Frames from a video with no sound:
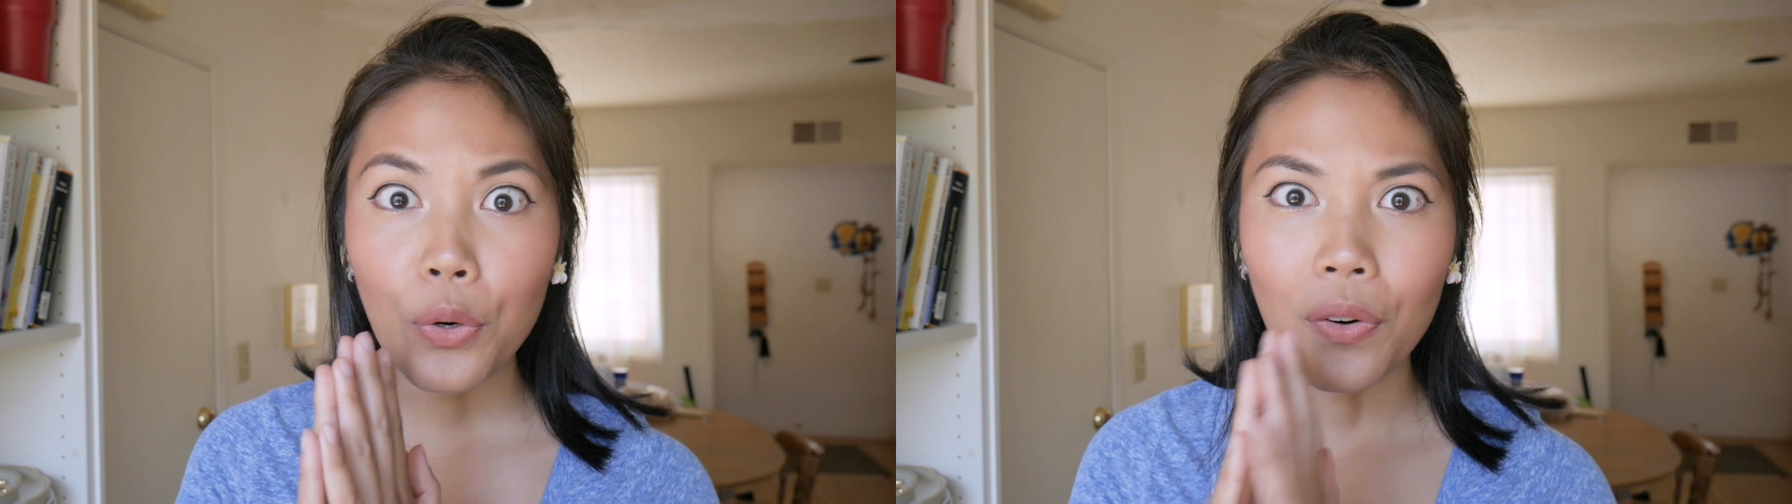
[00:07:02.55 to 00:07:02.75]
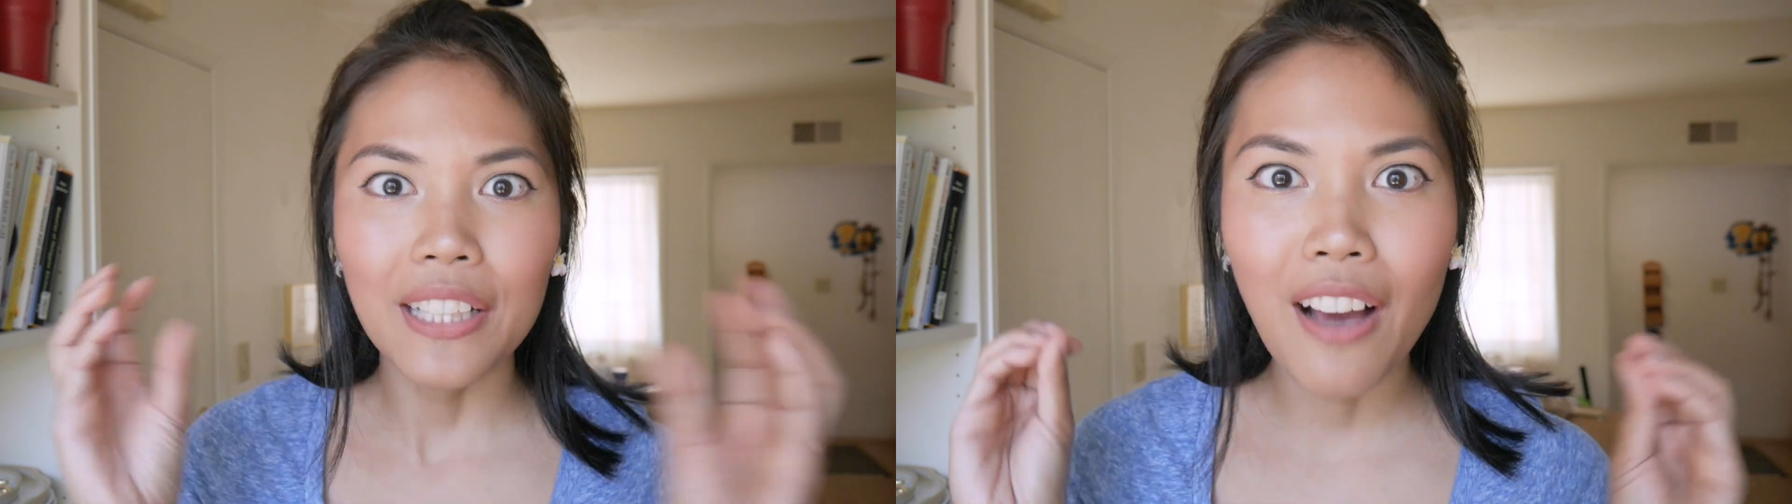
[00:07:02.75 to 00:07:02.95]

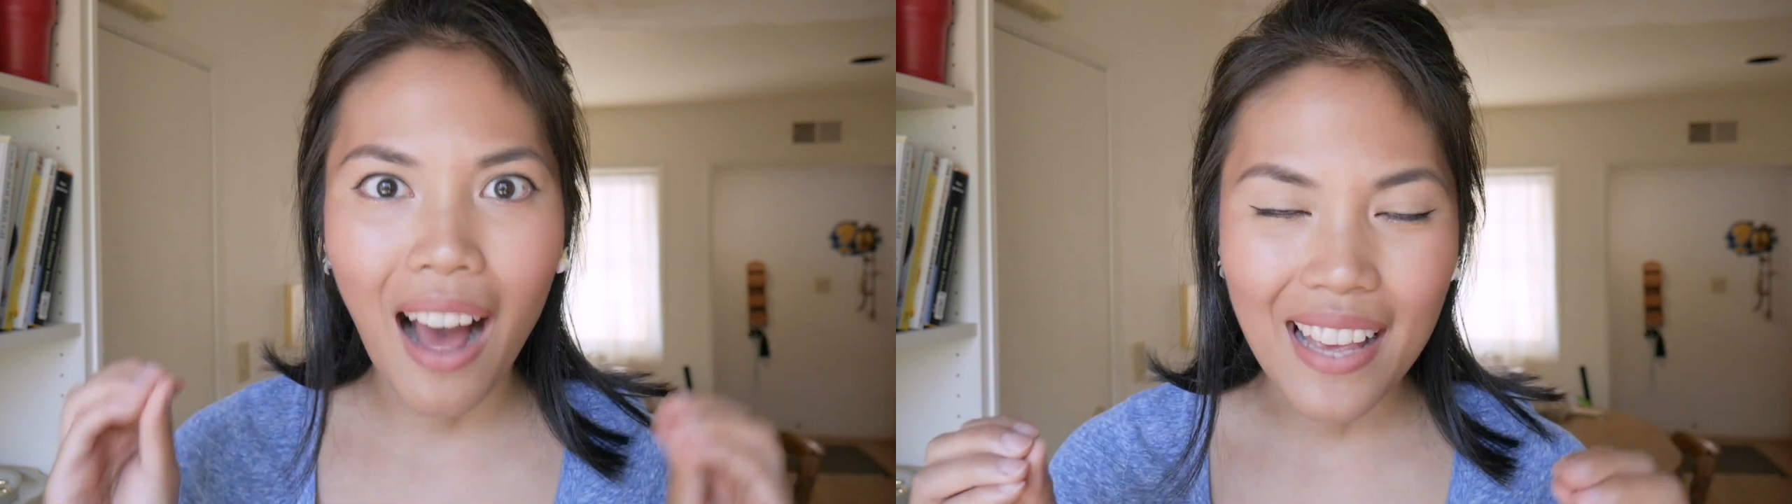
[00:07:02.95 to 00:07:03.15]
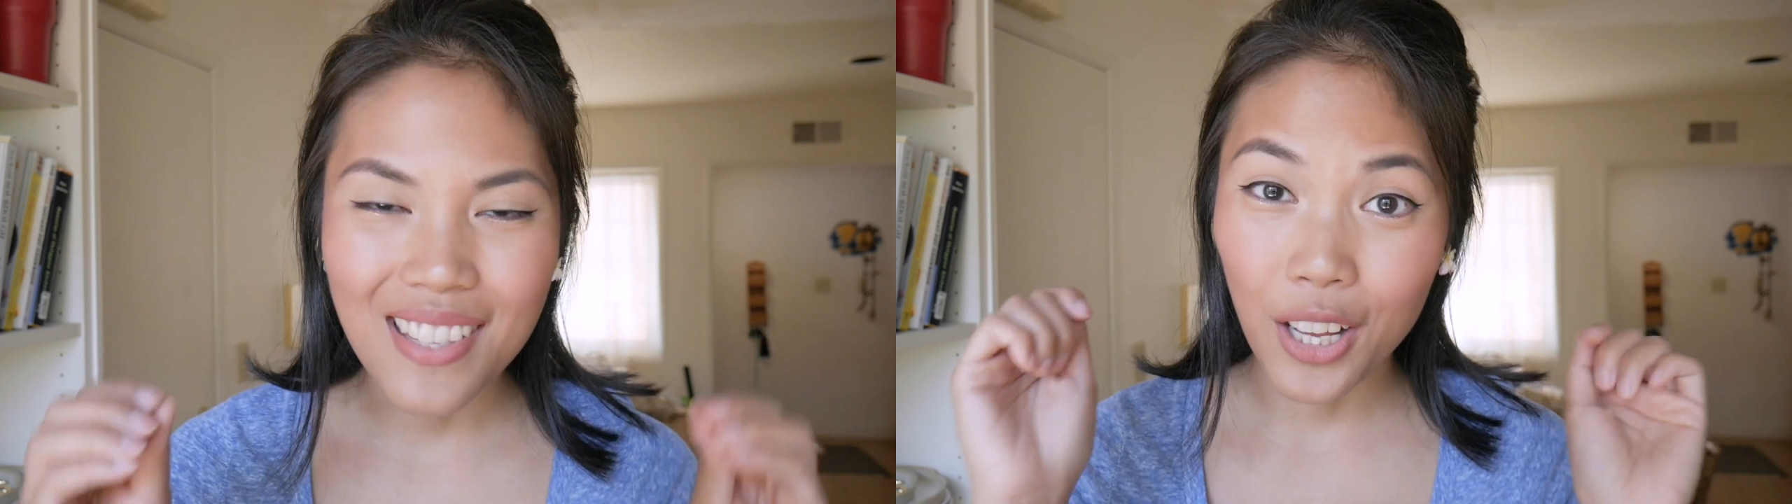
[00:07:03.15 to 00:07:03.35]
Ooh, and
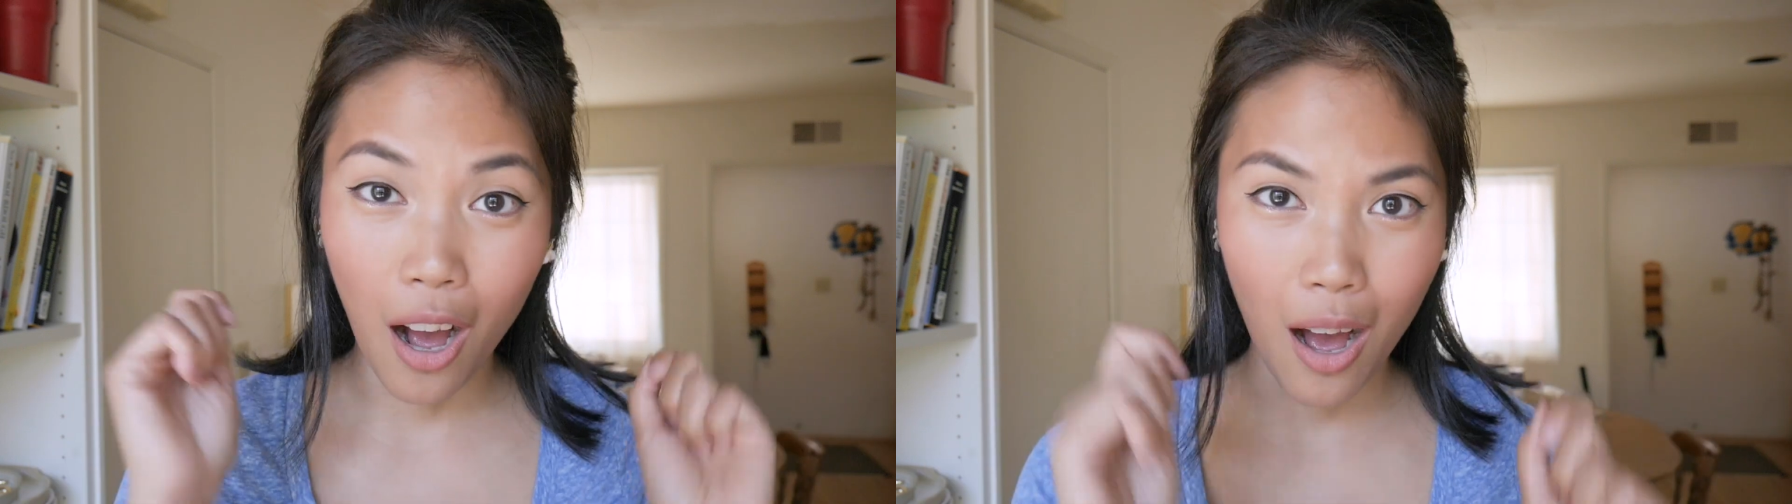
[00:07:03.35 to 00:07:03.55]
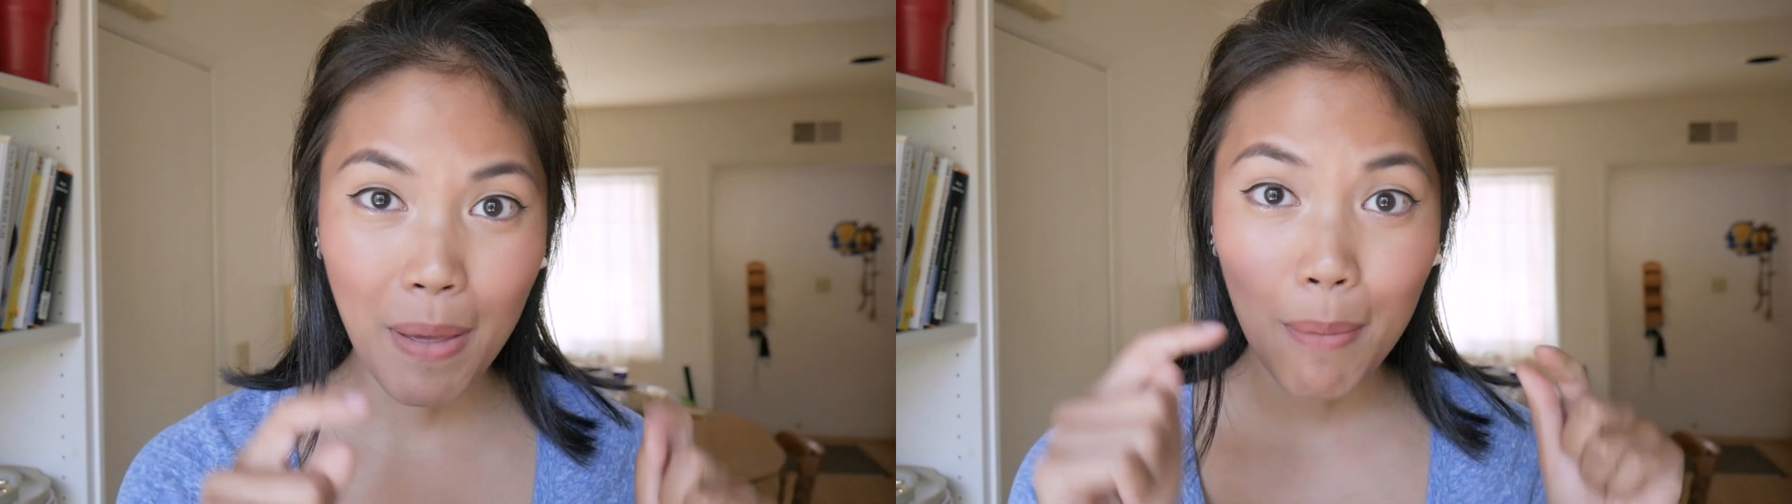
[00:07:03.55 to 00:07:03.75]
guys,
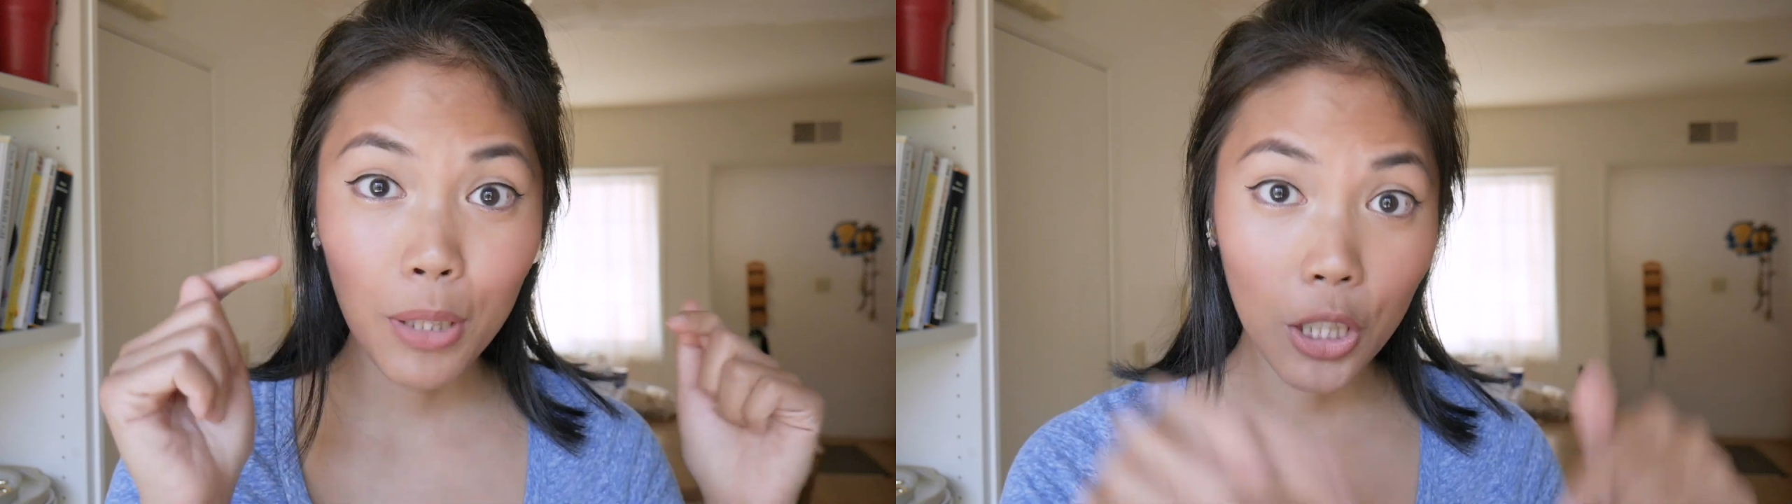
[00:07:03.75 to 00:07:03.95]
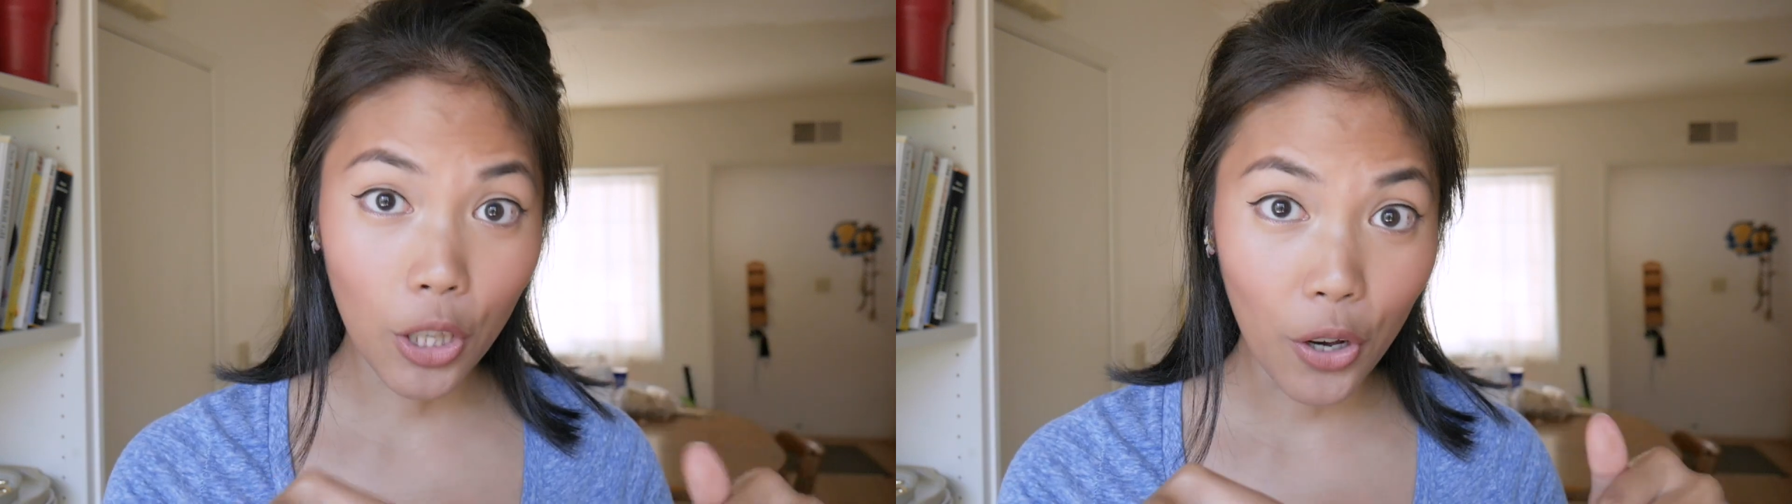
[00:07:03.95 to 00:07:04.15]
comment
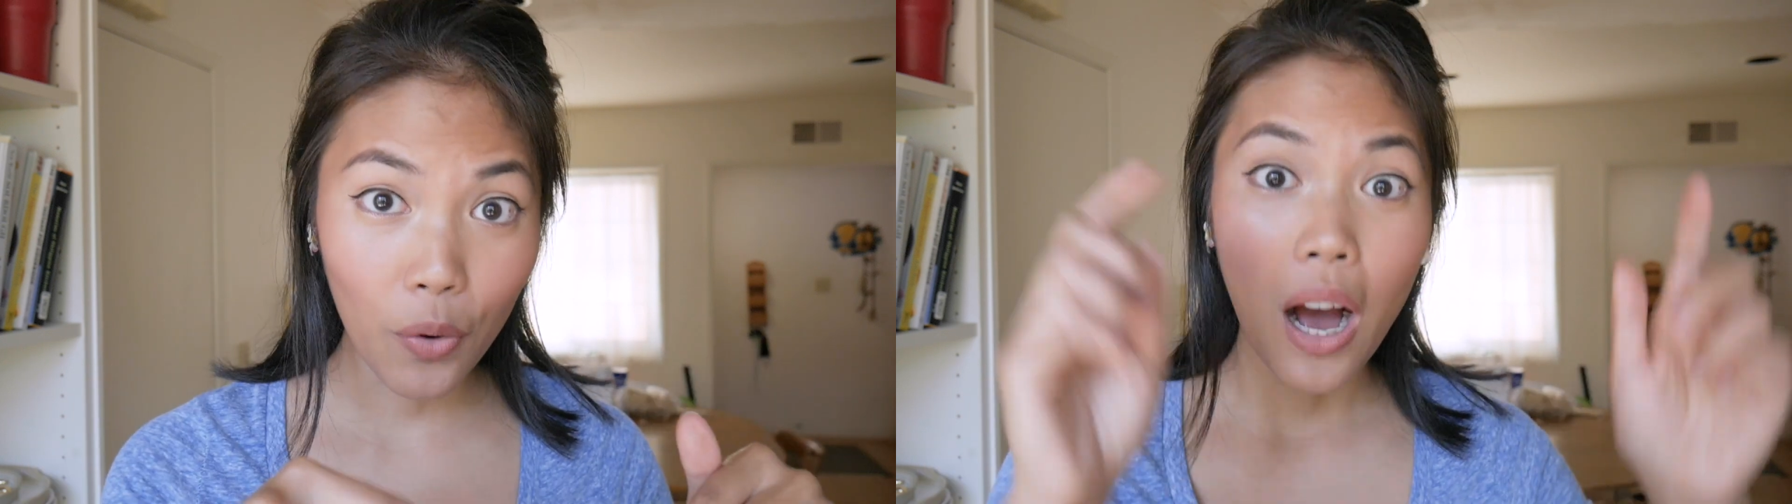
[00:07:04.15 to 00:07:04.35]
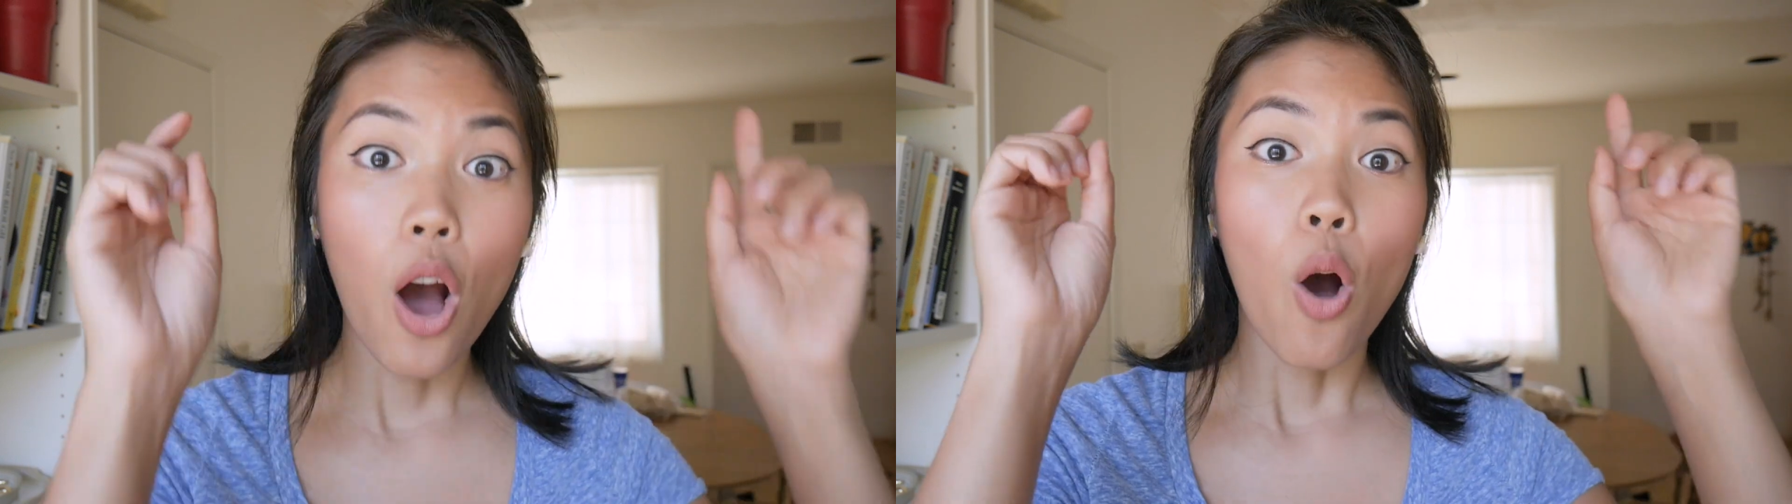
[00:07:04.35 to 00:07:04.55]

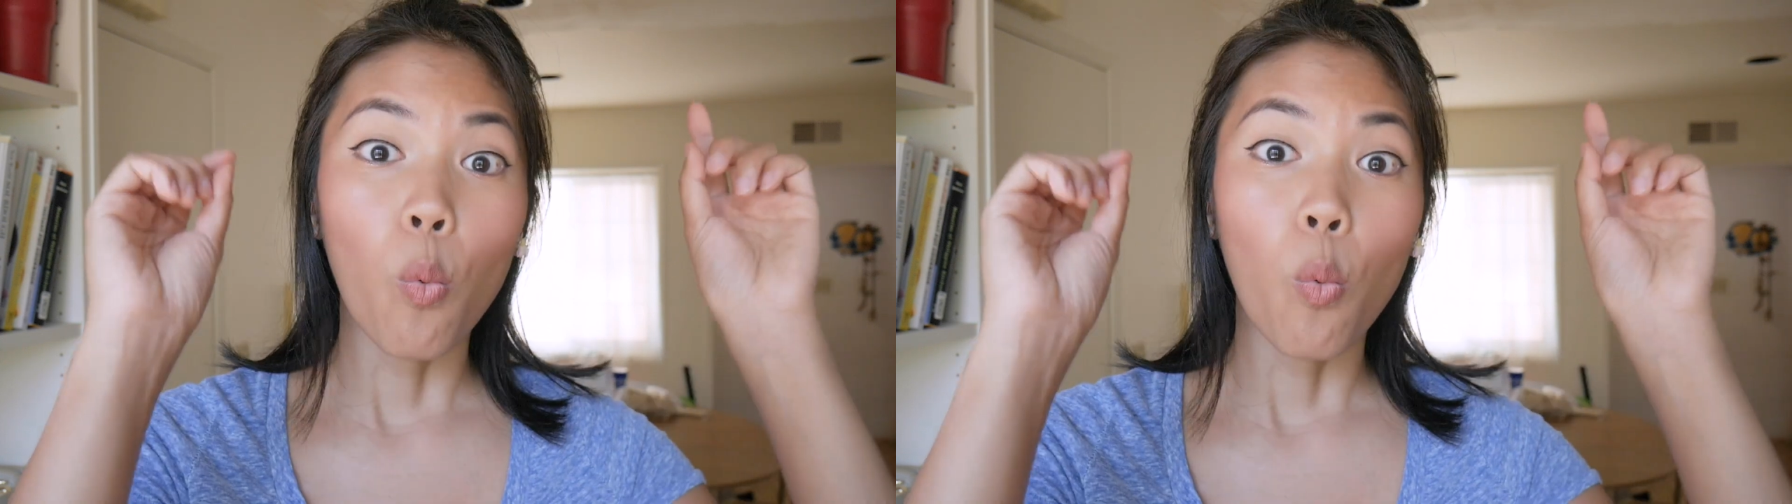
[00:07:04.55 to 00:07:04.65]
below